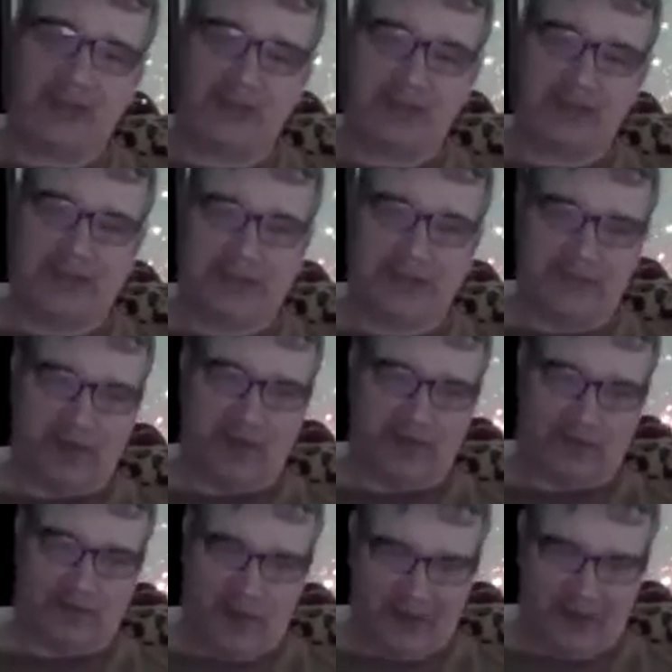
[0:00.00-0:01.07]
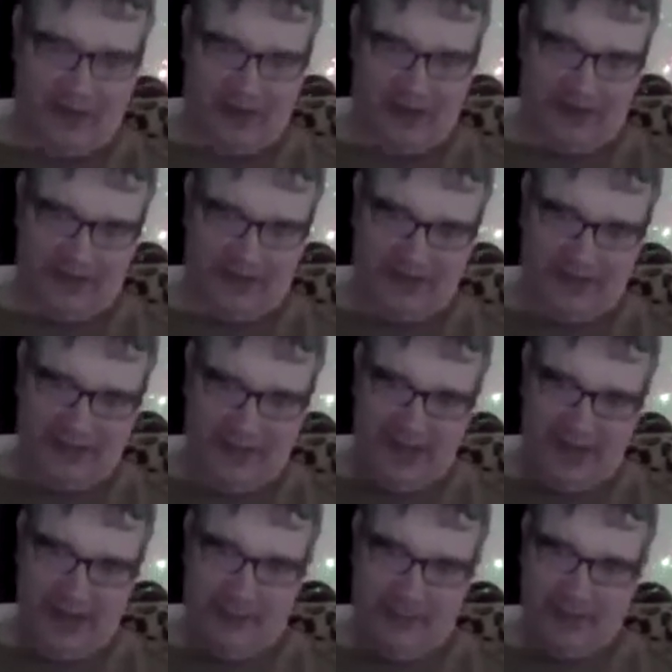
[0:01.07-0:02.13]
Nick, for the four likes.
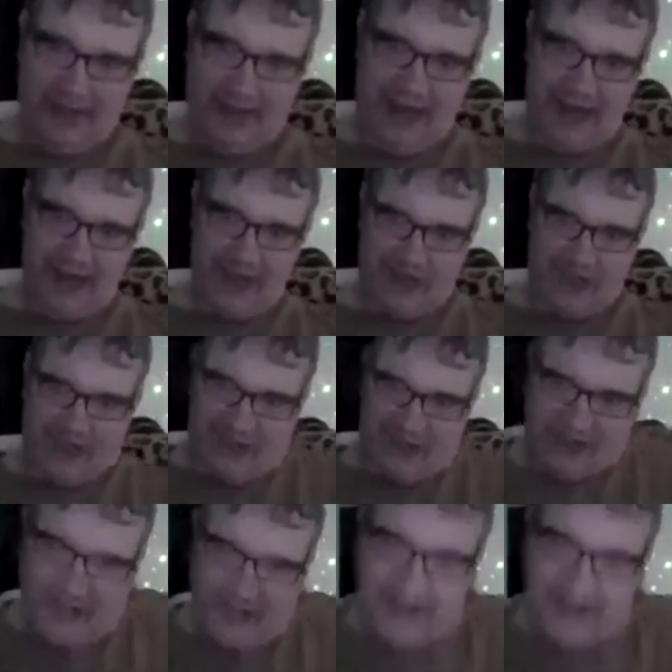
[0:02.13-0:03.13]
Everybody hashtag Nick.